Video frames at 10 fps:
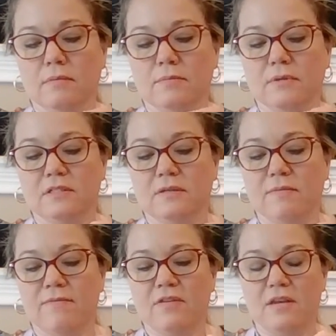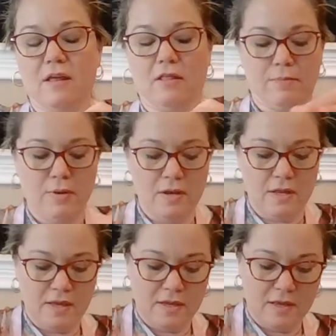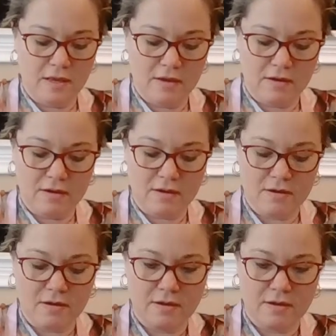put some vanilla pudding in here.